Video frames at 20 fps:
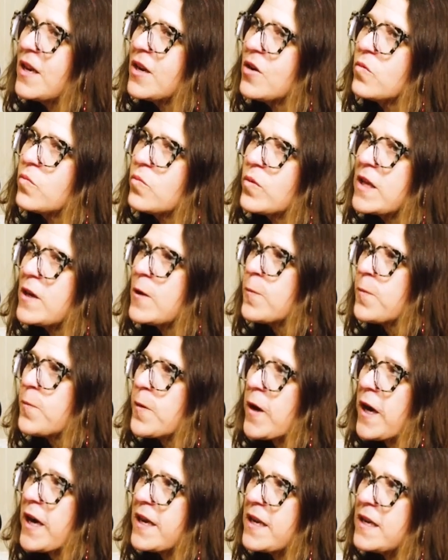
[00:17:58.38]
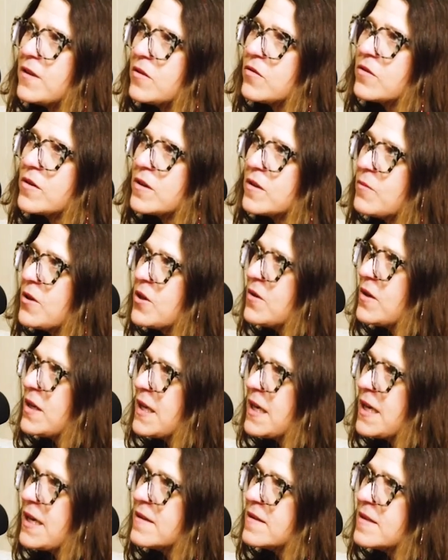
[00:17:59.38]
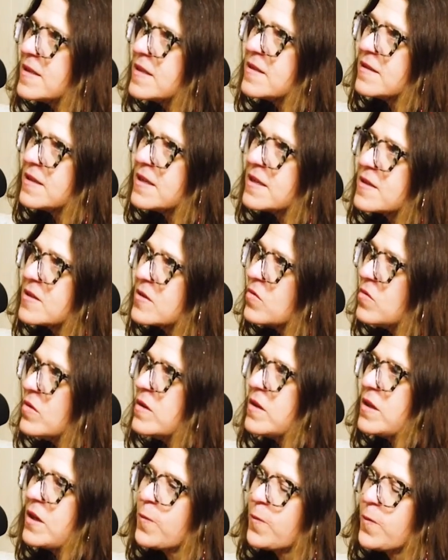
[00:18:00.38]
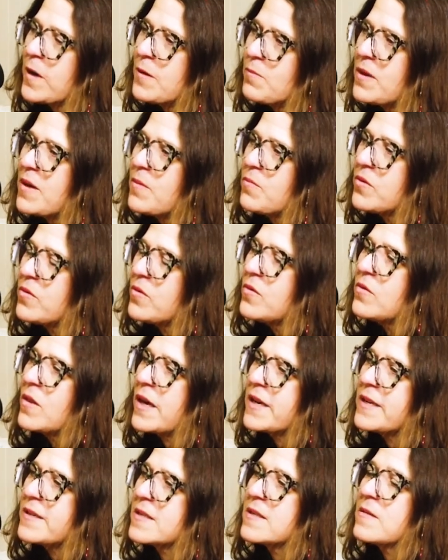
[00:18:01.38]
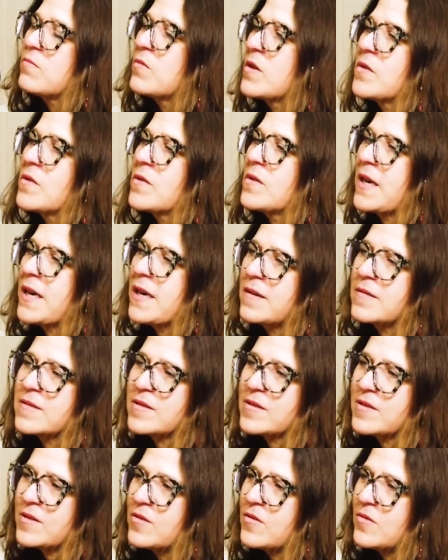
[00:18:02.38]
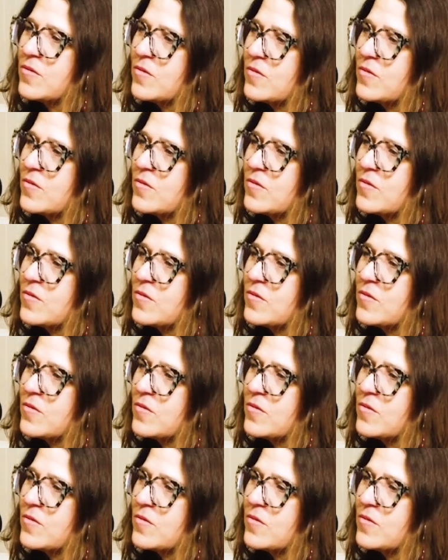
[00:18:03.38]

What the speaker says: when you find your community, it's cool. You find people who like similar things